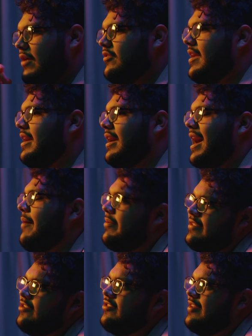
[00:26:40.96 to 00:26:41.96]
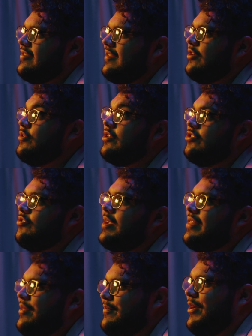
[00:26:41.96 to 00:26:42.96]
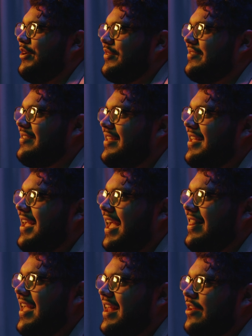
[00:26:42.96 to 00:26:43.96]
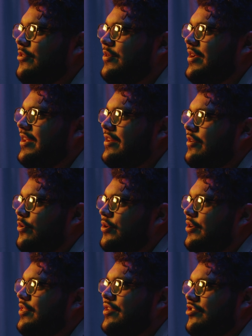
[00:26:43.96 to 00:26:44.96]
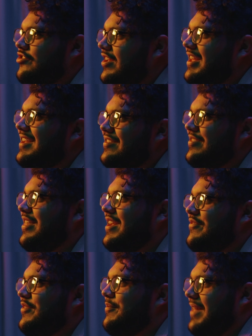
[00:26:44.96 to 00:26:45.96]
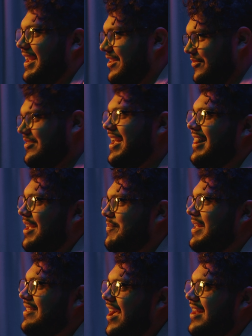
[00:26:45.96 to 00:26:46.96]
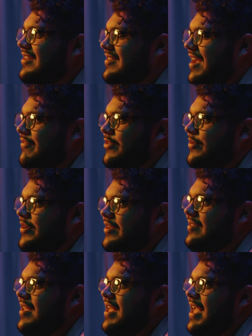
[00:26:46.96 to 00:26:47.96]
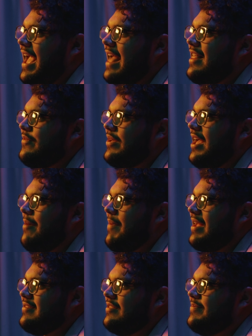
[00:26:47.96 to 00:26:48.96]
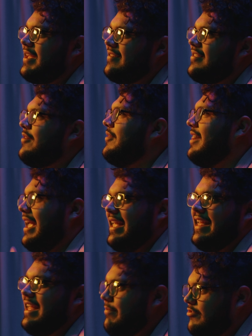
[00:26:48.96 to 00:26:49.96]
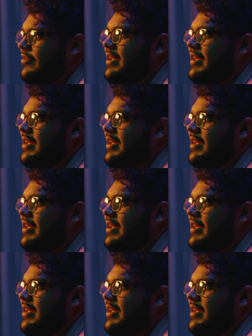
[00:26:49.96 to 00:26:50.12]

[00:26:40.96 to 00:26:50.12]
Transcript: it was like a competition to see who could drink the most and then who could order the shittiest thing from, like you said, like McDonald's afterwards. And then we got back to the place and then we like keep